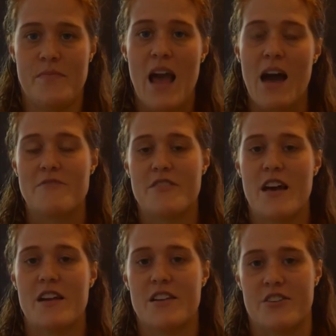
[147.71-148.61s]
After
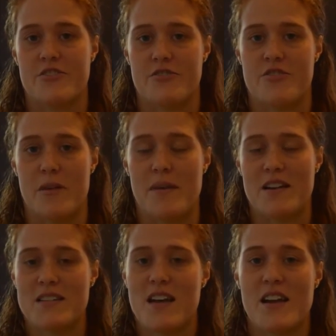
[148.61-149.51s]
that initial trip, I
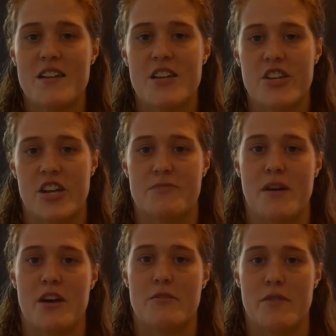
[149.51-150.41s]
decided to change my
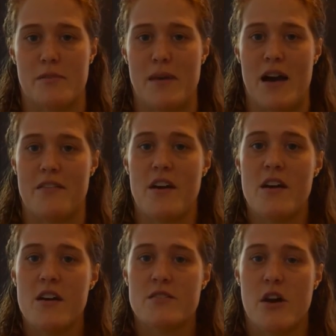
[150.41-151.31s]
career path,
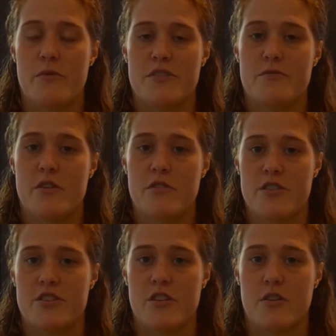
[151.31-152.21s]
so I went to a
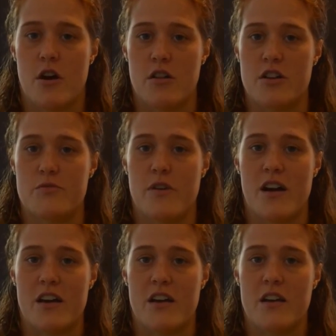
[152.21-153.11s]
Christian college where I
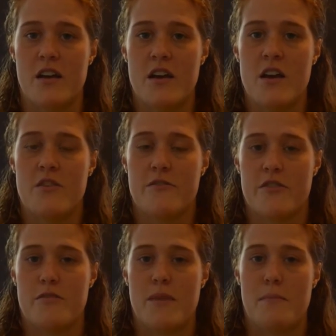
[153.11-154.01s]
could
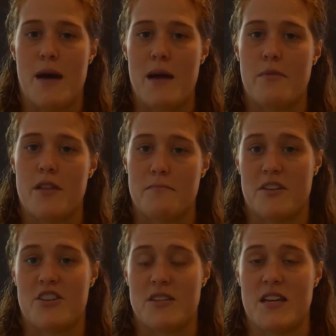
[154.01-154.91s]
further my Bible and
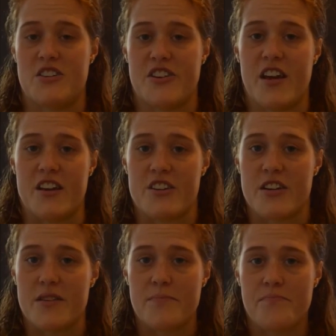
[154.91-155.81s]
missions
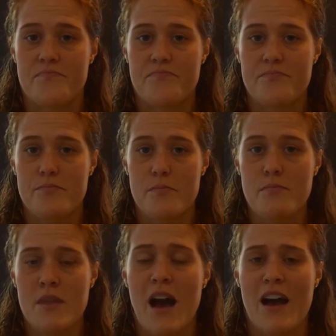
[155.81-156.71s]
education.
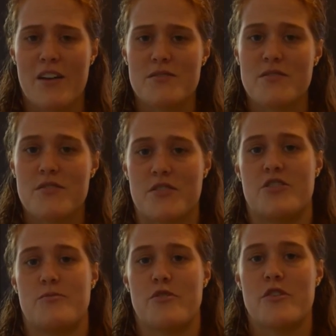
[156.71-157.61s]
I also took 2
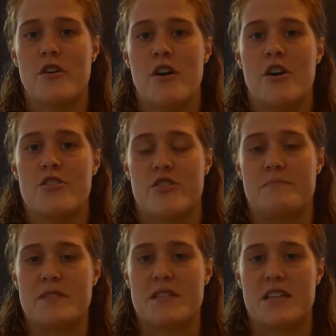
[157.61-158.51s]
more
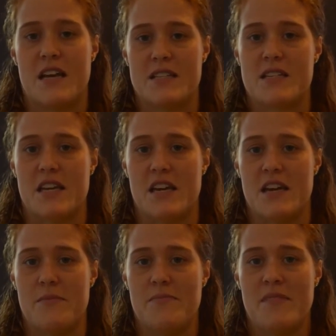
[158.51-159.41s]
trips to
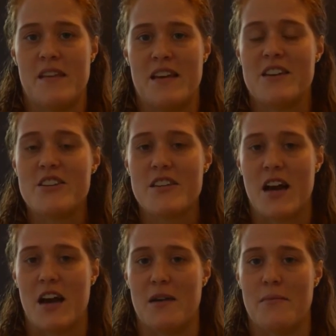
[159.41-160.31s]
Tanzania. Each
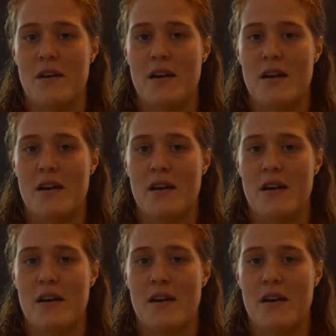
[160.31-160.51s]
time,